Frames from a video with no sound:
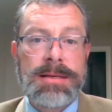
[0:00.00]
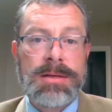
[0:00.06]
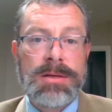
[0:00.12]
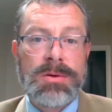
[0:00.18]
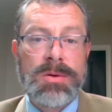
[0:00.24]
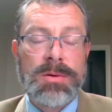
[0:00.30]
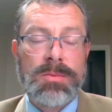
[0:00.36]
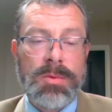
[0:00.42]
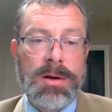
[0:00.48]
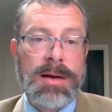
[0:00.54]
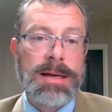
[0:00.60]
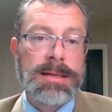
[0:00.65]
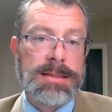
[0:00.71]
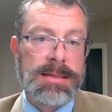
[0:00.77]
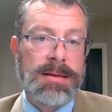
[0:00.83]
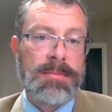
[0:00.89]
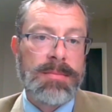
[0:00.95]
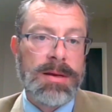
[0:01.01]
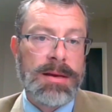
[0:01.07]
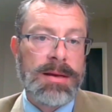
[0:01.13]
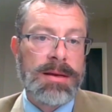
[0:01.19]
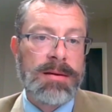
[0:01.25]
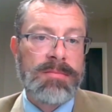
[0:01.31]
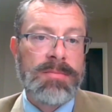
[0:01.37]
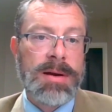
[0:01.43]
do, and what I see
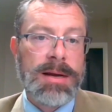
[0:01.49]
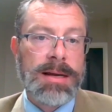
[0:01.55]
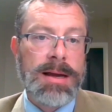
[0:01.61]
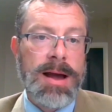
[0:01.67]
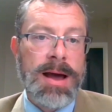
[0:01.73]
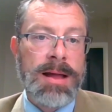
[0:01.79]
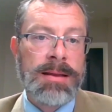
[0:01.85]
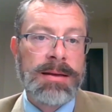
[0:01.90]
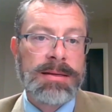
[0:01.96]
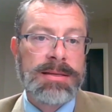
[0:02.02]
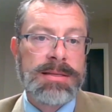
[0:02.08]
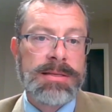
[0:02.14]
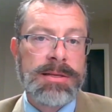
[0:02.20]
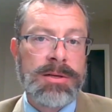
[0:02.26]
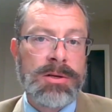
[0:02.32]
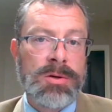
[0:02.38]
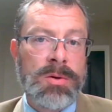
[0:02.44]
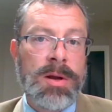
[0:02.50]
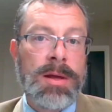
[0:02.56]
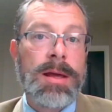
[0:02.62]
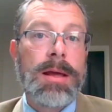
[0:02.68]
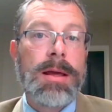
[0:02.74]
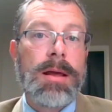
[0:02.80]
many of my colleagues do,